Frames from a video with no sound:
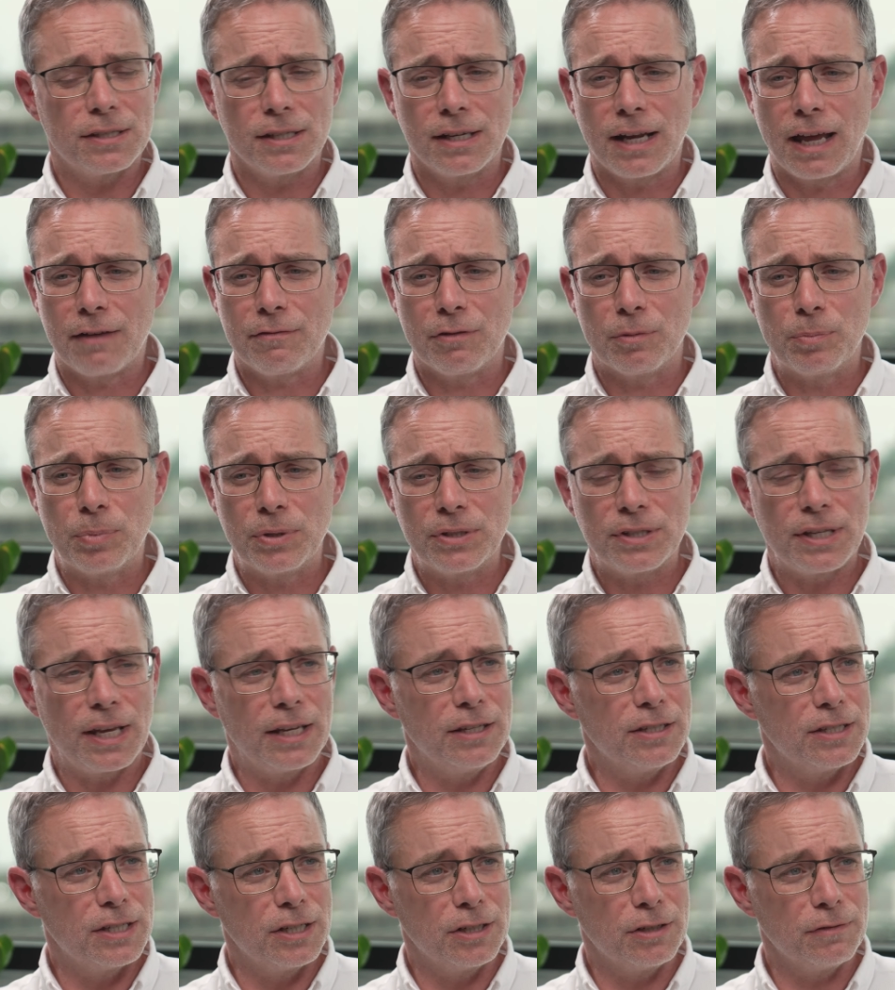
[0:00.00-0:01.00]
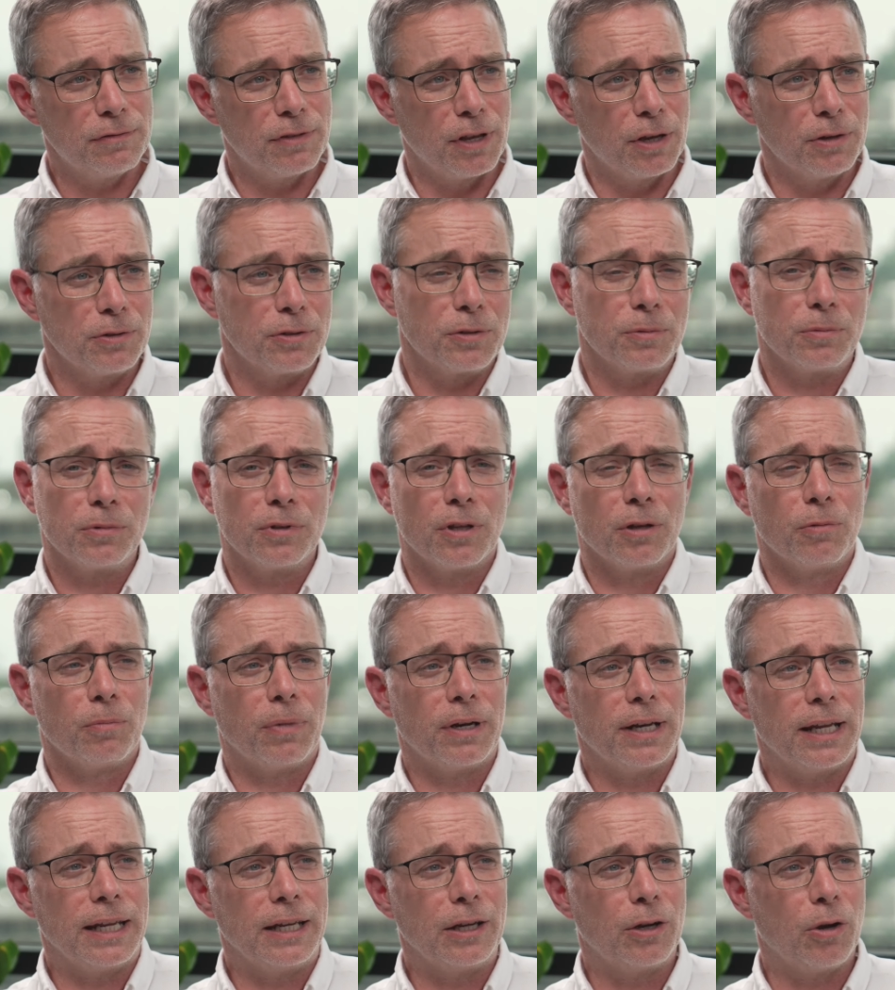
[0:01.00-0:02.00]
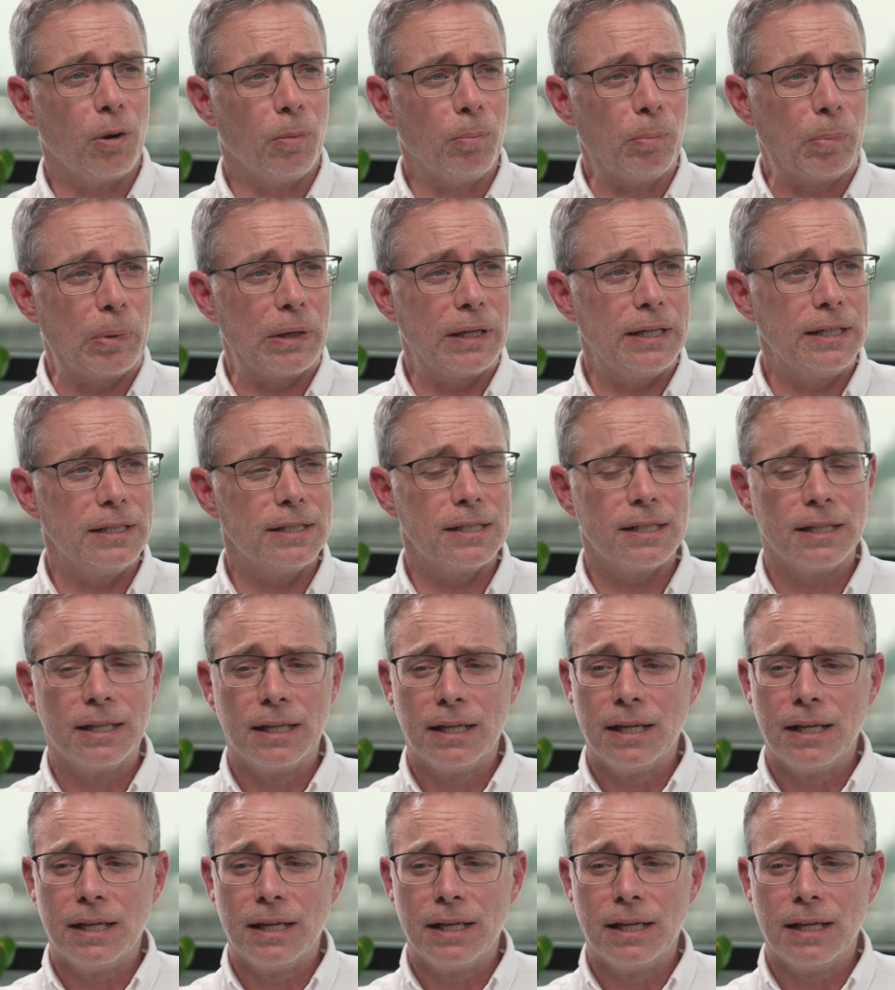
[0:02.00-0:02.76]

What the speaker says: and have a percentage of those that went incomplete,